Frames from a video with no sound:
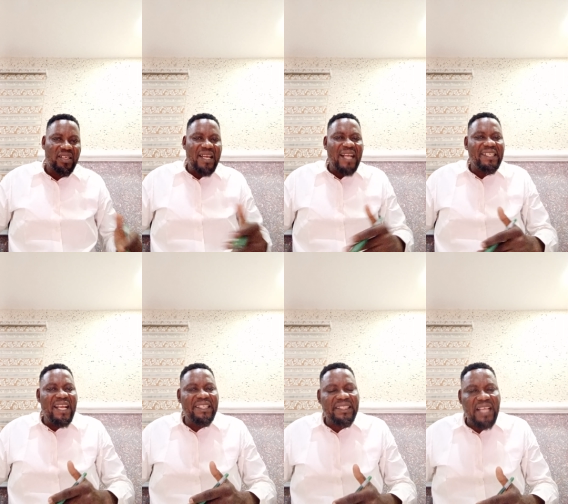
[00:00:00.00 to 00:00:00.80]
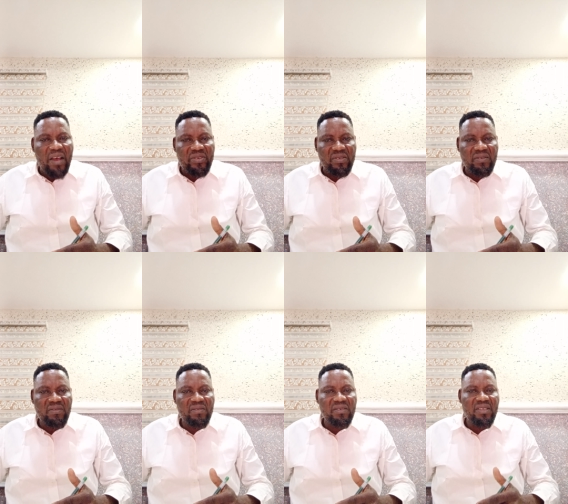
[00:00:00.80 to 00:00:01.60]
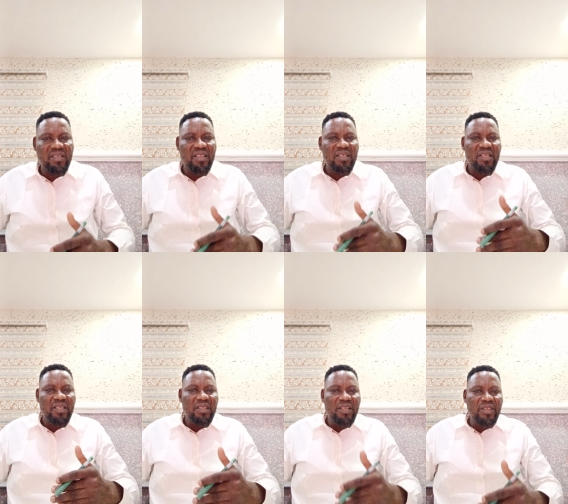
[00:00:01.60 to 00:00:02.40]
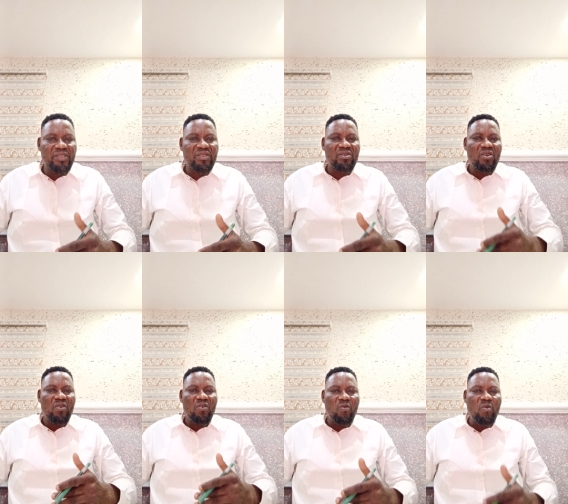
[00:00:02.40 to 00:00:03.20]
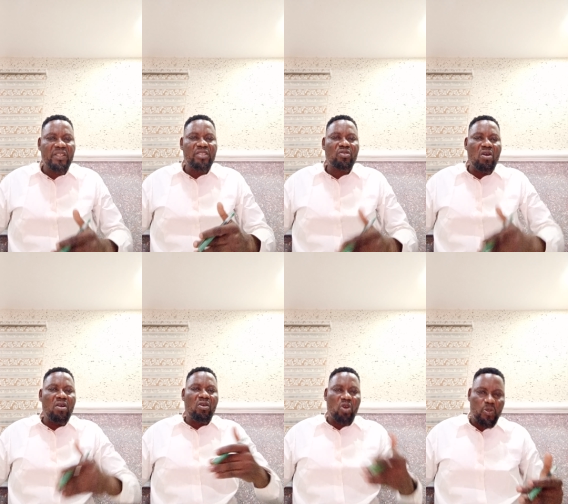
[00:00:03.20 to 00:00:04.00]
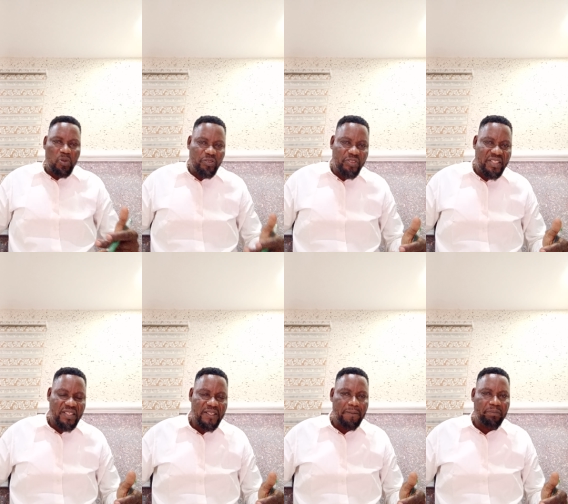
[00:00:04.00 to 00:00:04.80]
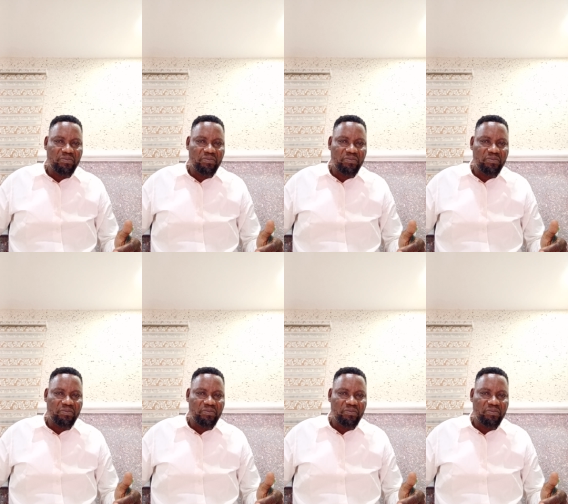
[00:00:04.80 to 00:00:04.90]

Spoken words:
That 80,000 is what is called gross profits